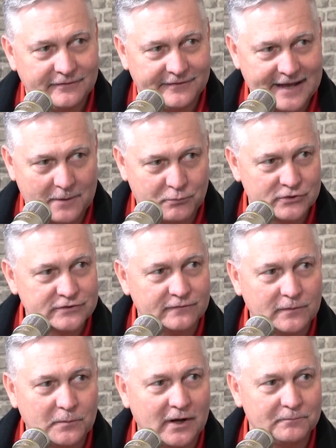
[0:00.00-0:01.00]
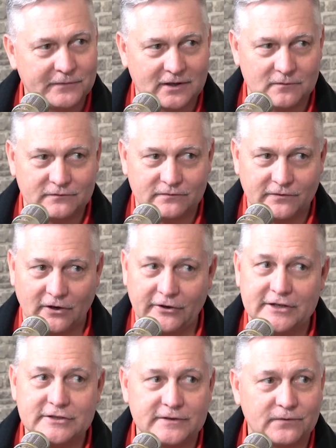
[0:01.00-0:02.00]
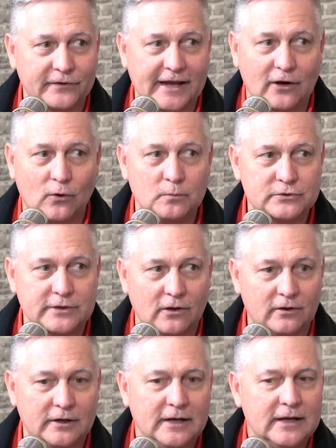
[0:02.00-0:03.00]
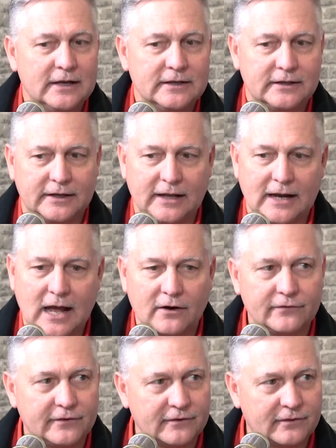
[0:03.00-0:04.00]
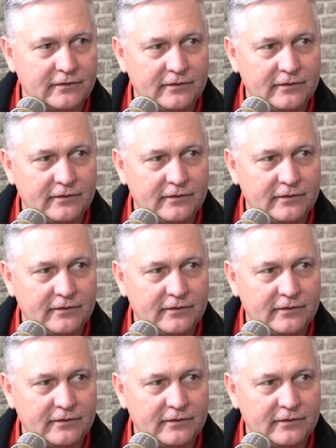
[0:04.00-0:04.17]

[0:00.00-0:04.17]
that push of a button becomes very easy for that home seller to get out of the